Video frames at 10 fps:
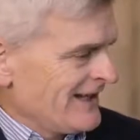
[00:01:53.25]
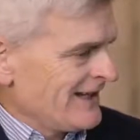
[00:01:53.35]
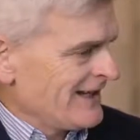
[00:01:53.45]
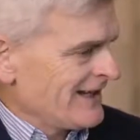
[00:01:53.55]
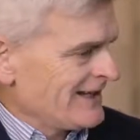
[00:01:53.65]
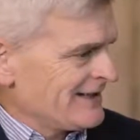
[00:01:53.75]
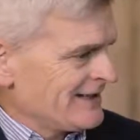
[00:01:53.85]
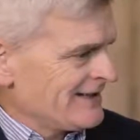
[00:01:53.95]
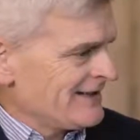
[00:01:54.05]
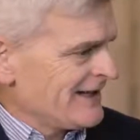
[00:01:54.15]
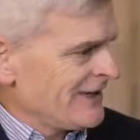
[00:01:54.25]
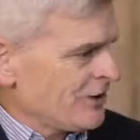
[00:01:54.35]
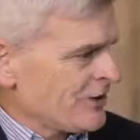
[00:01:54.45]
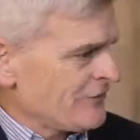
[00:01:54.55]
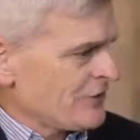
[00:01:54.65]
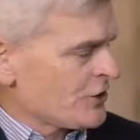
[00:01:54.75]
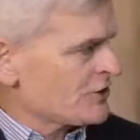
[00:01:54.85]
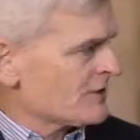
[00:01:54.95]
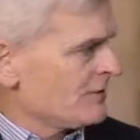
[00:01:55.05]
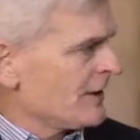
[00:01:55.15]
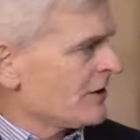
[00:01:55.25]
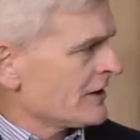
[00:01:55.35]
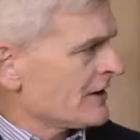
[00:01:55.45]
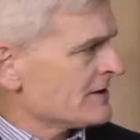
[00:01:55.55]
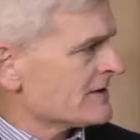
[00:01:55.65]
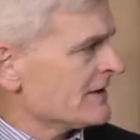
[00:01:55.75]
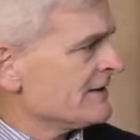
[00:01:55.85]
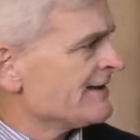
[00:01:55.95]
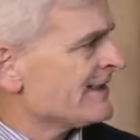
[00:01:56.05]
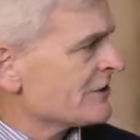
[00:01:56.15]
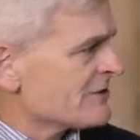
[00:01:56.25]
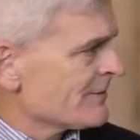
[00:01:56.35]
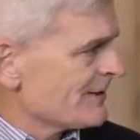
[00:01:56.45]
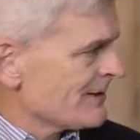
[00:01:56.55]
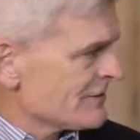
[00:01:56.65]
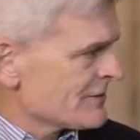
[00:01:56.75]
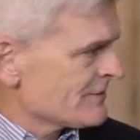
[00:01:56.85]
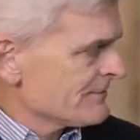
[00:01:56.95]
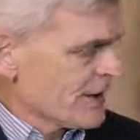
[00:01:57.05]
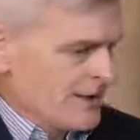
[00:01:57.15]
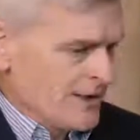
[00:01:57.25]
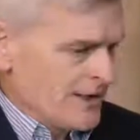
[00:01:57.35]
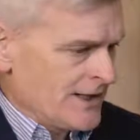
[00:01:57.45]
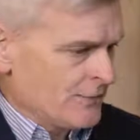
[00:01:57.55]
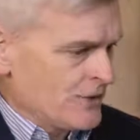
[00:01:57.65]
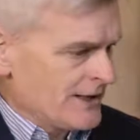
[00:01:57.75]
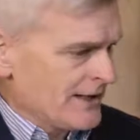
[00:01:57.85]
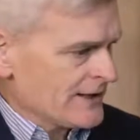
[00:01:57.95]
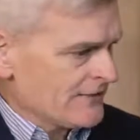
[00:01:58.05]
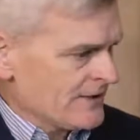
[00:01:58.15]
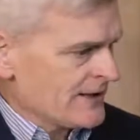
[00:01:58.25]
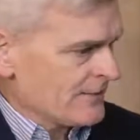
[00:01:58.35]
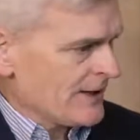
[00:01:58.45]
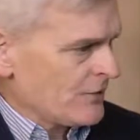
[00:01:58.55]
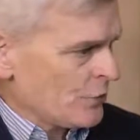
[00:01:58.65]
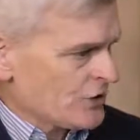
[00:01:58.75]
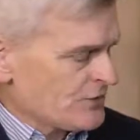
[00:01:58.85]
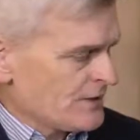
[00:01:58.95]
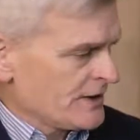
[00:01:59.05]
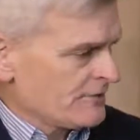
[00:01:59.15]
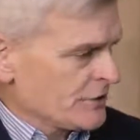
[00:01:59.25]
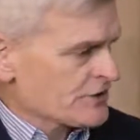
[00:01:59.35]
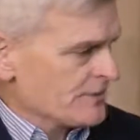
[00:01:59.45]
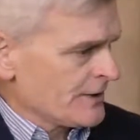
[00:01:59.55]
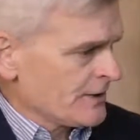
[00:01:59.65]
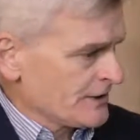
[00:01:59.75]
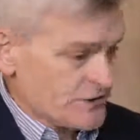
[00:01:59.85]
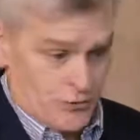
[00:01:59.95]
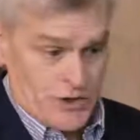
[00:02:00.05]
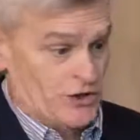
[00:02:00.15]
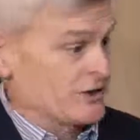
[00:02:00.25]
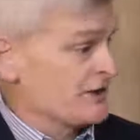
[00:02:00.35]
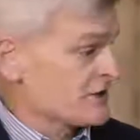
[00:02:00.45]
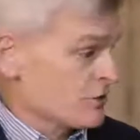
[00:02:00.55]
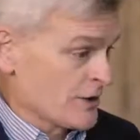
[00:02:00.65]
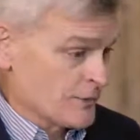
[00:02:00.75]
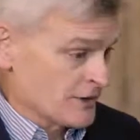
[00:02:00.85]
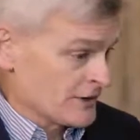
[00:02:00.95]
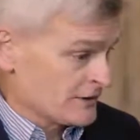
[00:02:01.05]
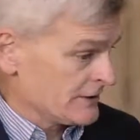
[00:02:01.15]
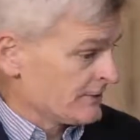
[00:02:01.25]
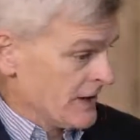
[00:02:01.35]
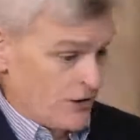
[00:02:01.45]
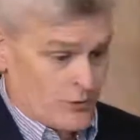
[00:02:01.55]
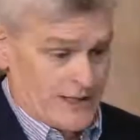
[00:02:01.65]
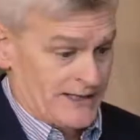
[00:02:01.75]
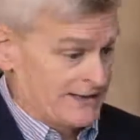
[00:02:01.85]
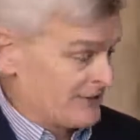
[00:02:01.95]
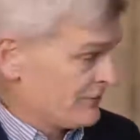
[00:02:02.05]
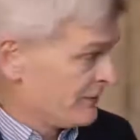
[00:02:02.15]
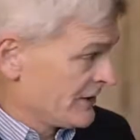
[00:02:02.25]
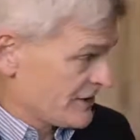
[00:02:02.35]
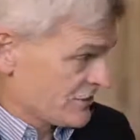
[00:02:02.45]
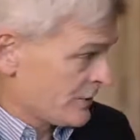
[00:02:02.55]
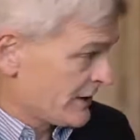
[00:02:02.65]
and they are first Americans, and then they are something else. If we kind of think about us being first Americans, we're going to disagree politically. We got different visions